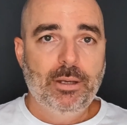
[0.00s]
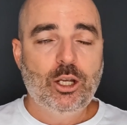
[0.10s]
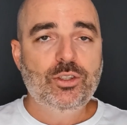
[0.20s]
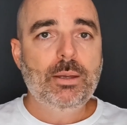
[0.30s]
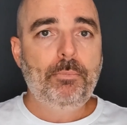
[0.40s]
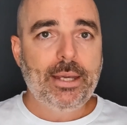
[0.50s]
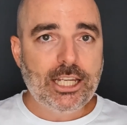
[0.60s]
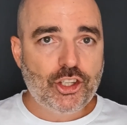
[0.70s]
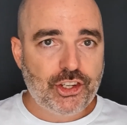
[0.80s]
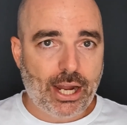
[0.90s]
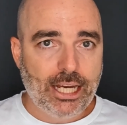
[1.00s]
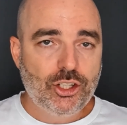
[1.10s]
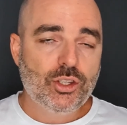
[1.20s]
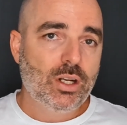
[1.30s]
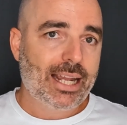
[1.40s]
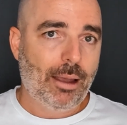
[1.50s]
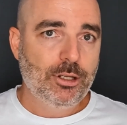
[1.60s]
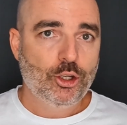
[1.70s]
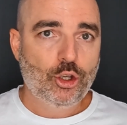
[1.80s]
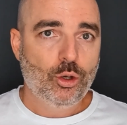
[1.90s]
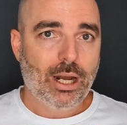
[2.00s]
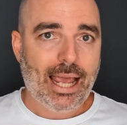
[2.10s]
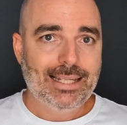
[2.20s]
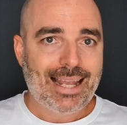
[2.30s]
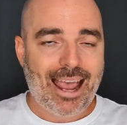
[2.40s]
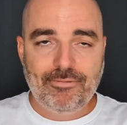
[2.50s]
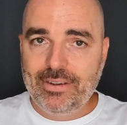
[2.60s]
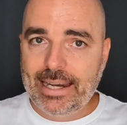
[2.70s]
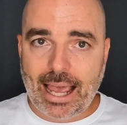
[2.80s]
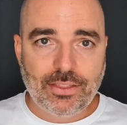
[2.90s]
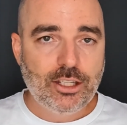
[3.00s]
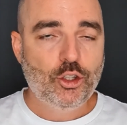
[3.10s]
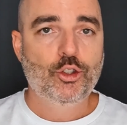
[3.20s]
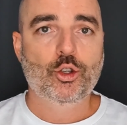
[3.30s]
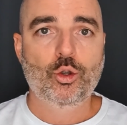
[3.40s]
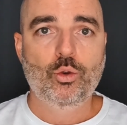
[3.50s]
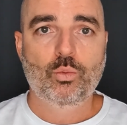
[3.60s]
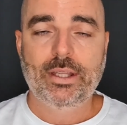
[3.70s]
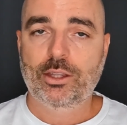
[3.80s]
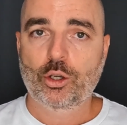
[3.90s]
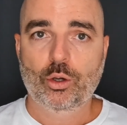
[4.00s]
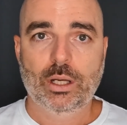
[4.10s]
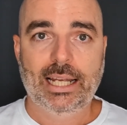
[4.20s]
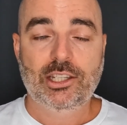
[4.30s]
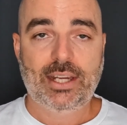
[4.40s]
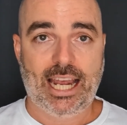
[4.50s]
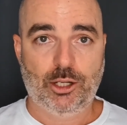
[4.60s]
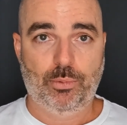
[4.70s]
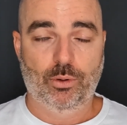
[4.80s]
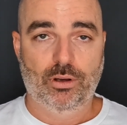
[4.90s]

because the biggest changes that are coming to Google Ads have nothing to do with the Google Ads dashboard.